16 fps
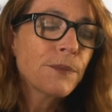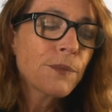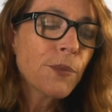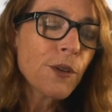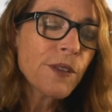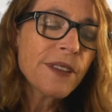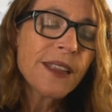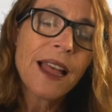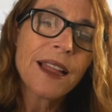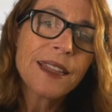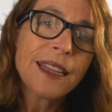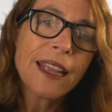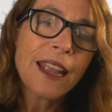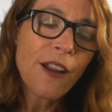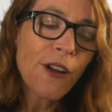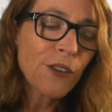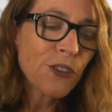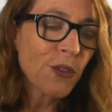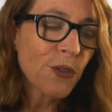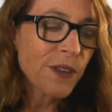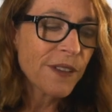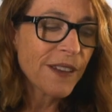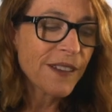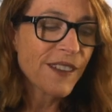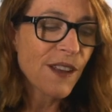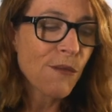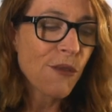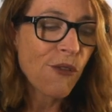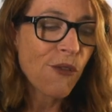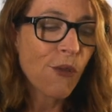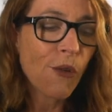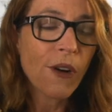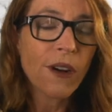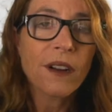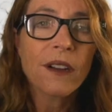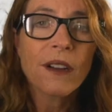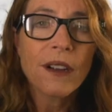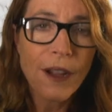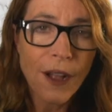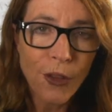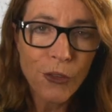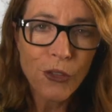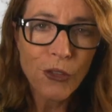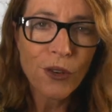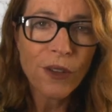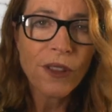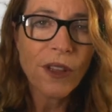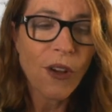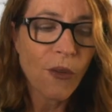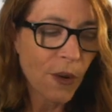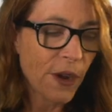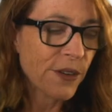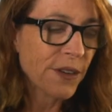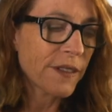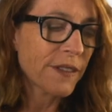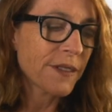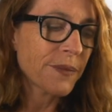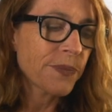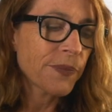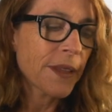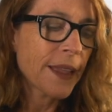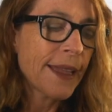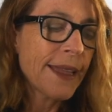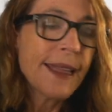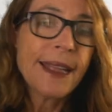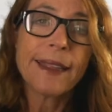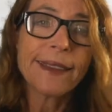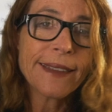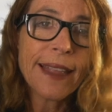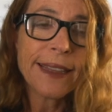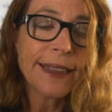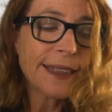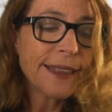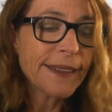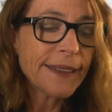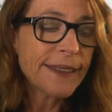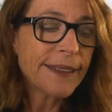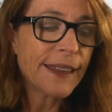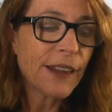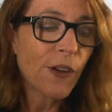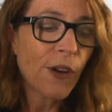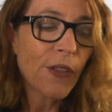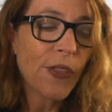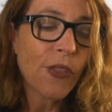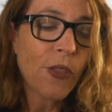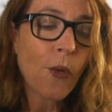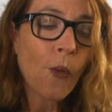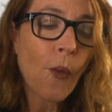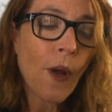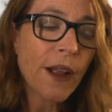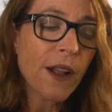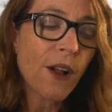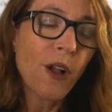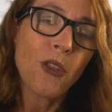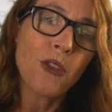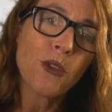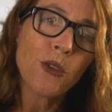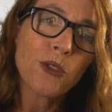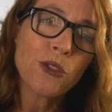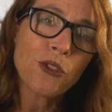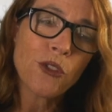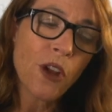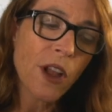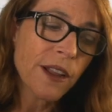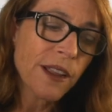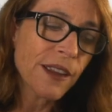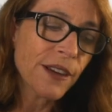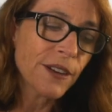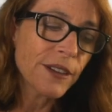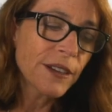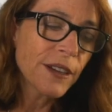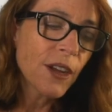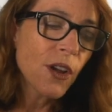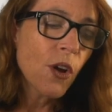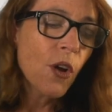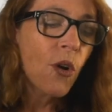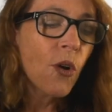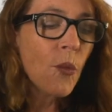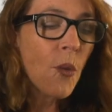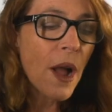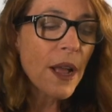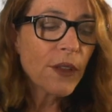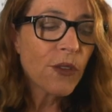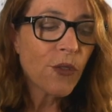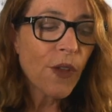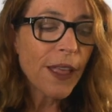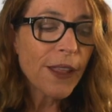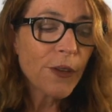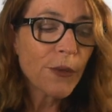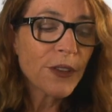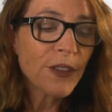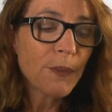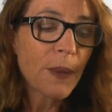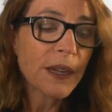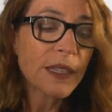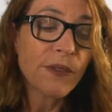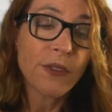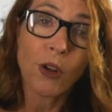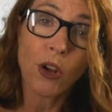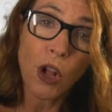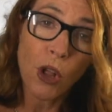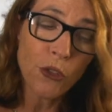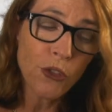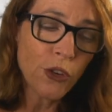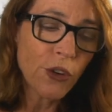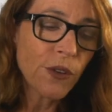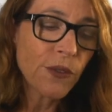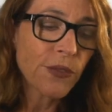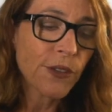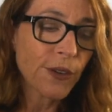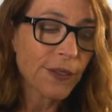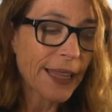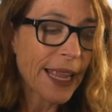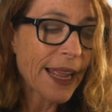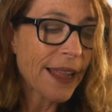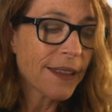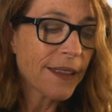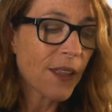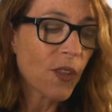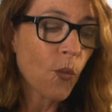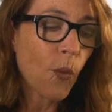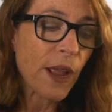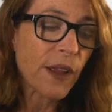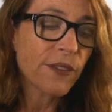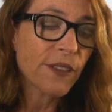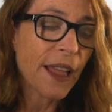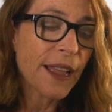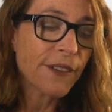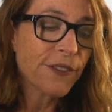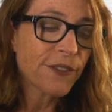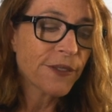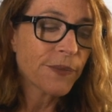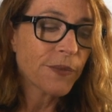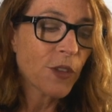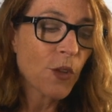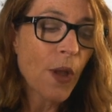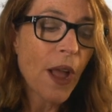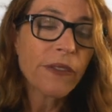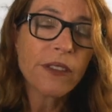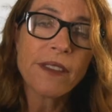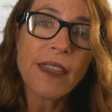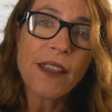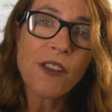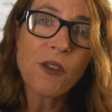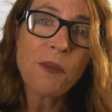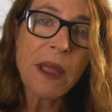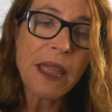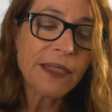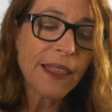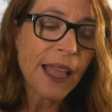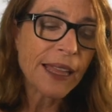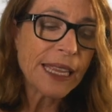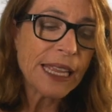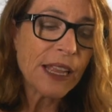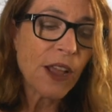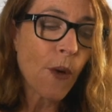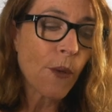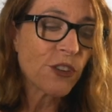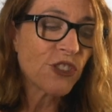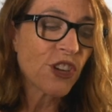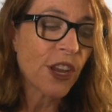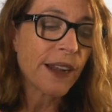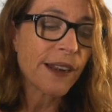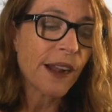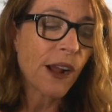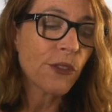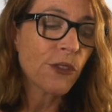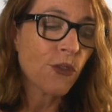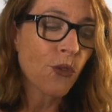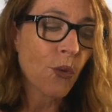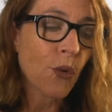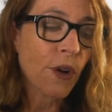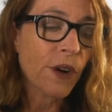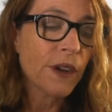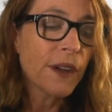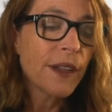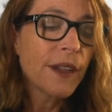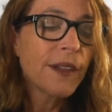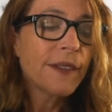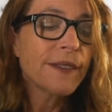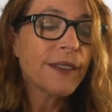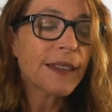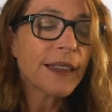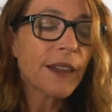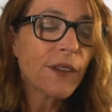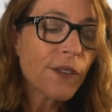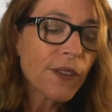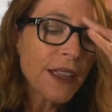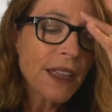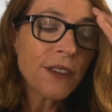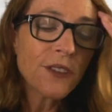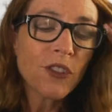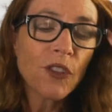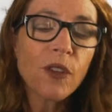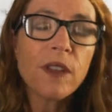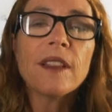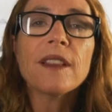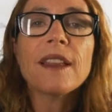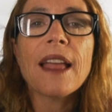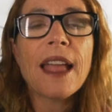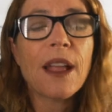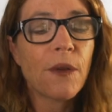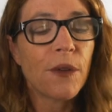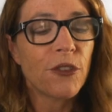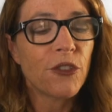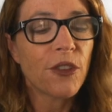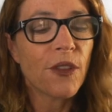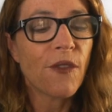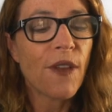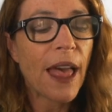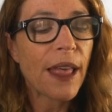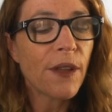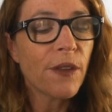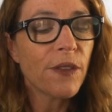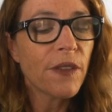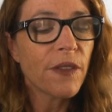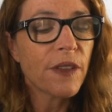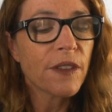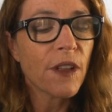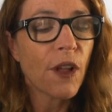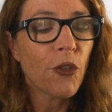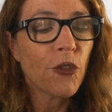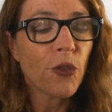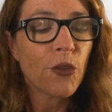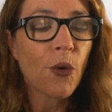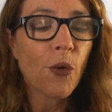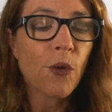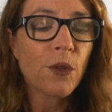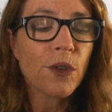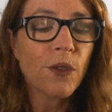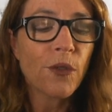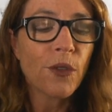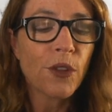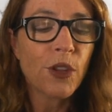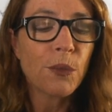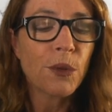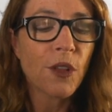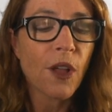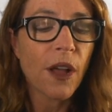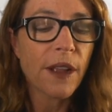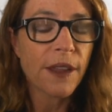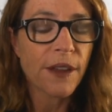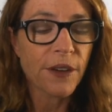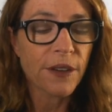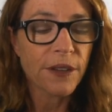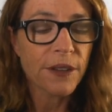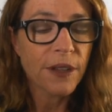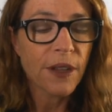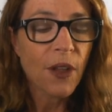Personality characteristic number four, cultural awareness. It's not a hidden secret that the Hawaiian culture is strong here. Hawaiians value respect of their culture, their land, and a way of life. You have to take your mainland ego and check it out the door to learn the history, the language, the values of this culture in order to feel you belong here.